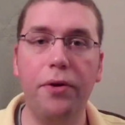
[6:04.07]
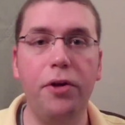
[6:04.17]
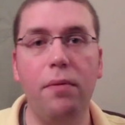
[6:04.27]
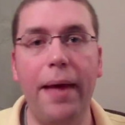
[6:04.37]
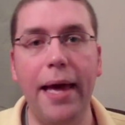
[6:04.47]
other
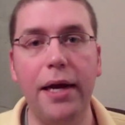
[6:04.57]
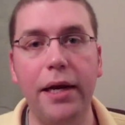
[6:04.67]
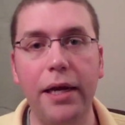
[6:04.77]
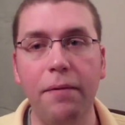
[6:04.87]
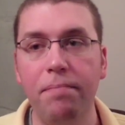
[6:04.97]

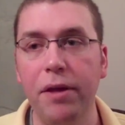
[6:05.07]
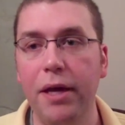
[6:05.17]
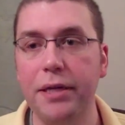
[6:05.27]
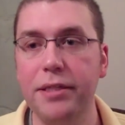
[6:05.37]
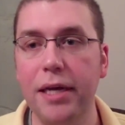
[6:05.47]
humanity
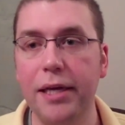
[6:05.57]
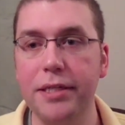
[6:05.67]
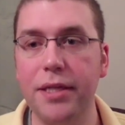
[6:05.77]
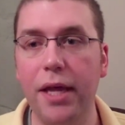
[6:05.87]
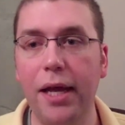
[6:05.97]
he
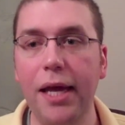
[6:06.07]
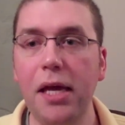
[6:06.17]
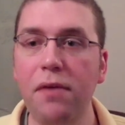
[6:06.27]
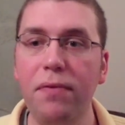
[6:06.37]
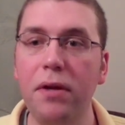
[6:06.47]
says that
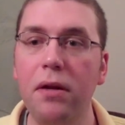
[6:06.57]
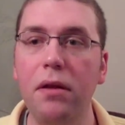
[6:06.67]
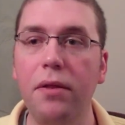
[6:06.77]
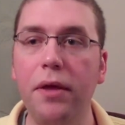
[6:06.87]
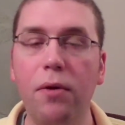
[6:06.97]
even
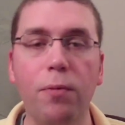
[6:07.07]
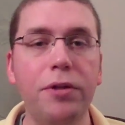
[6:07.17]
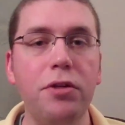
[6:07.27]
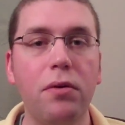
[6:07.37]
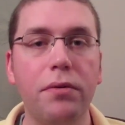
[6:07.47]
the
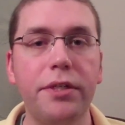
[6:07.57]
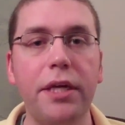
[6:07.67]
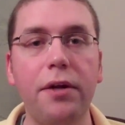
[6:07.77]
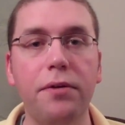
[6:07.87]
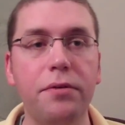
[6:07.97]
original
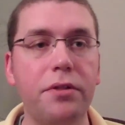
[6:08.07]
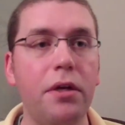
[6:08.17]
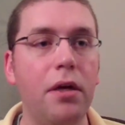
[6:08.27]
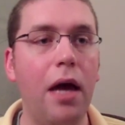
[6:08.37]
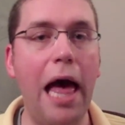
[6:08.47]
sinners,
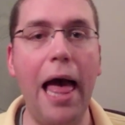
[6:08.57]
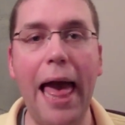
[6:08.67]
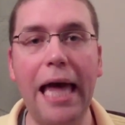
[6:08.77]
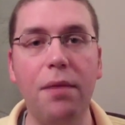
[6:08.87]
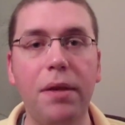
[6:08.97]
uh,
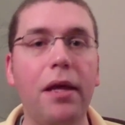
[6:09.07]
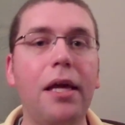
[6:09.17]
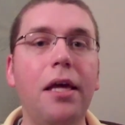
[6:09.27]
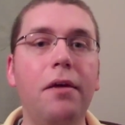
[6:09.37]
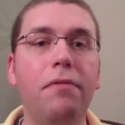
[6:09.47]
Adam and
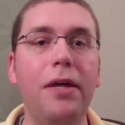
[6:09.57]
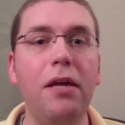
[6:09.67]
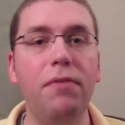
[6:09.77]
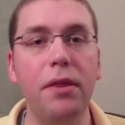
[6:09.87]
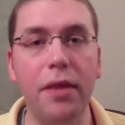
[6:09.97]
Eve,
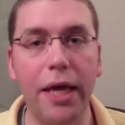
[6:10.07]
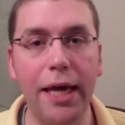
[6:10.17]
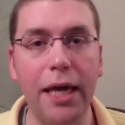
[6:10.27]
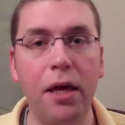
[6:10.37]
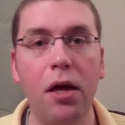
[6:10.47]
even
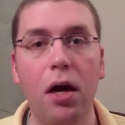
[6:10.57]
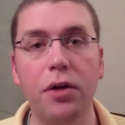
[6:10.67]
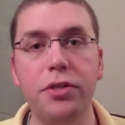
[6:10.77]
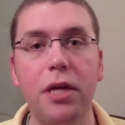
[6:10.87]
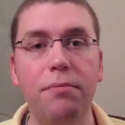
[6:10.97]
they
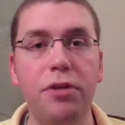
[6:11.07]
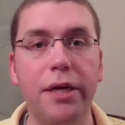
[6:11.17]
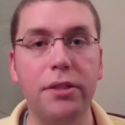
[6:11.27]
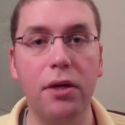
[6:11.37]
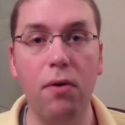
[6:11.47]
are
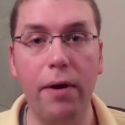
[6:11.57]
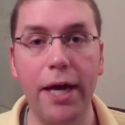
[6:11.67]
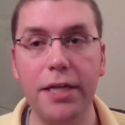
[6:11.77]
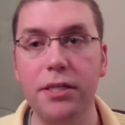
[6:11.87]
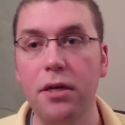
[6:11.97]
subject to
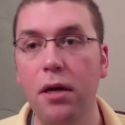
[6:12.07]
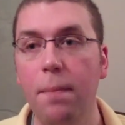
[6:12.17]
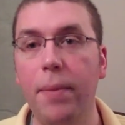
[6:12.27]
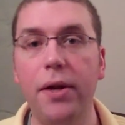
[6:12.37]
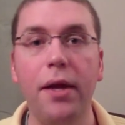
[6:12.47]
grace,
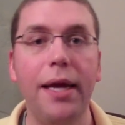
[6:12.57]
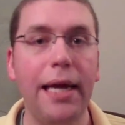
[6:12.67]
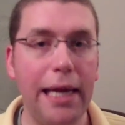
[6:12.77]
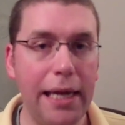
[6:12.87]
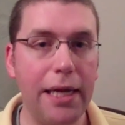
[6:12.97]
but
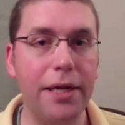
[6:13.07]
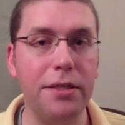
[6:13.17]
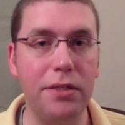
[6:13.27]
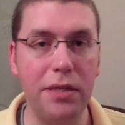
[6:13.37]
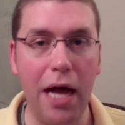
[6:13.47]
he
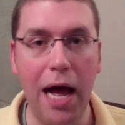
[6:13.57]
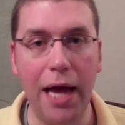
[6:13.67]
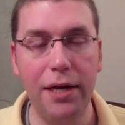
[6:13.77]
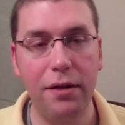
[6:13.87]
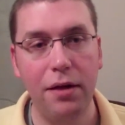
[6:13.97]
is
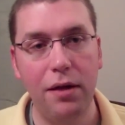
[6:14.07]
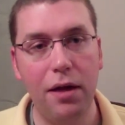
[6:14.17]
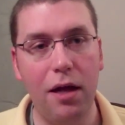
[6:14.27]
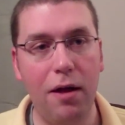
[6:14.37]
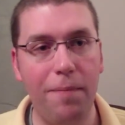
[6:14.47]
not.
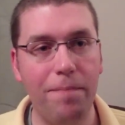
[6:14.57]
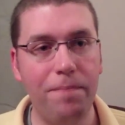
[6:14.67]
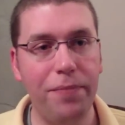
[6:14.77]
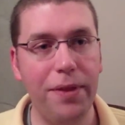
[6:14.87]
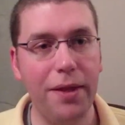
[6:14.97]
Um,
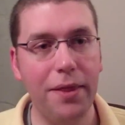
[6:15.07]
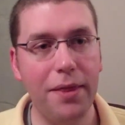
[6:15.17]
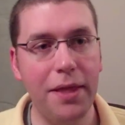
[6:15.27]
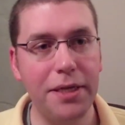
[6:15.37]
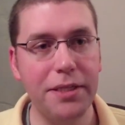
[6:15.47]

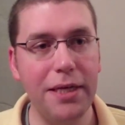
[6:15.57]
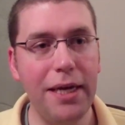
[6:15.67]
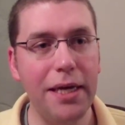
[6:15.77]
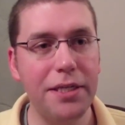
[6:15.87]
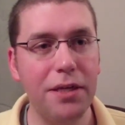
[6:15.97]
this
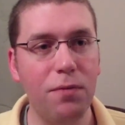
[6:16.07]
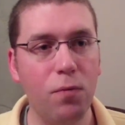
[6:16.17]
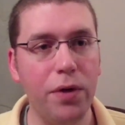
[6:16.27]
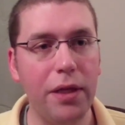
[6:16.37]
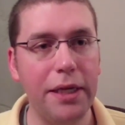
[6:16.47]
isn't
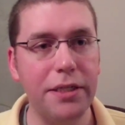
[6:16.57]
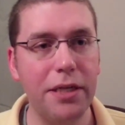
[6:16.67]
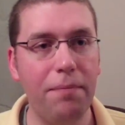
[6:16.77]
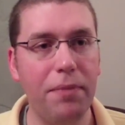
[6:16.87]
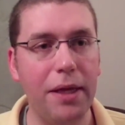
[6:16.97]
really
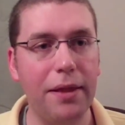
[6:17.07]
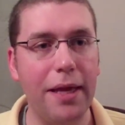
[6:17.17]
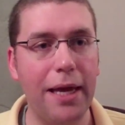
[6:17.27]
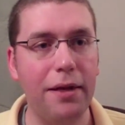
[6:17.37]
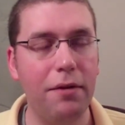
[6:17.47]
something
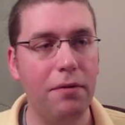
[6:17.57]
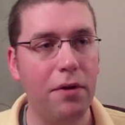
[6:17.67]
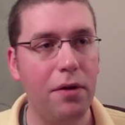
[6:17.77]
that